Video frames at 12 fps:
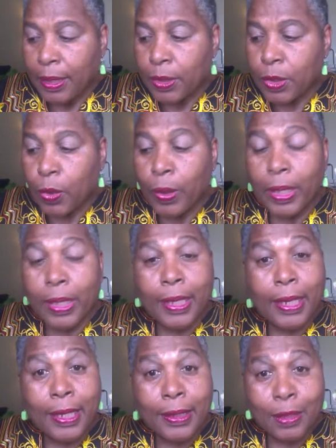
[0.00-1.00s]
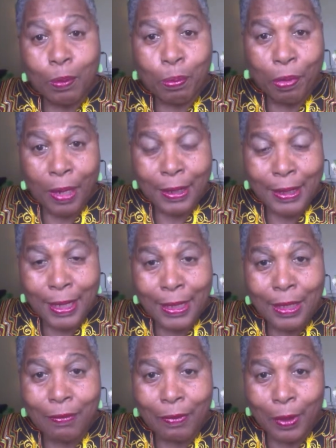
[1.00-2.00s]
So it is a
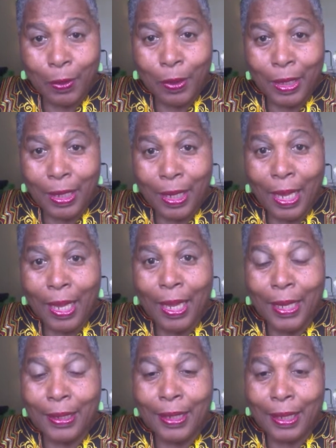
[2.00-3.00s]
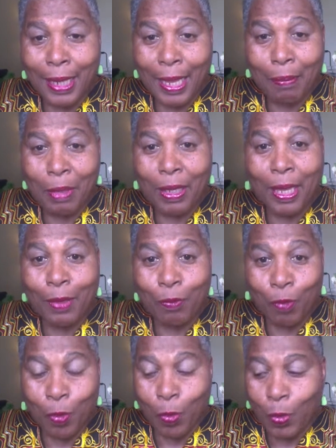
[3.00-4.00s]
process of learning and climbing and
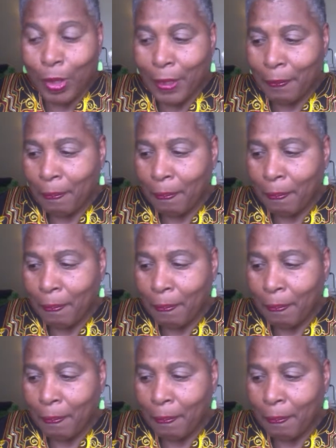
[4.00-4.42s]
growing.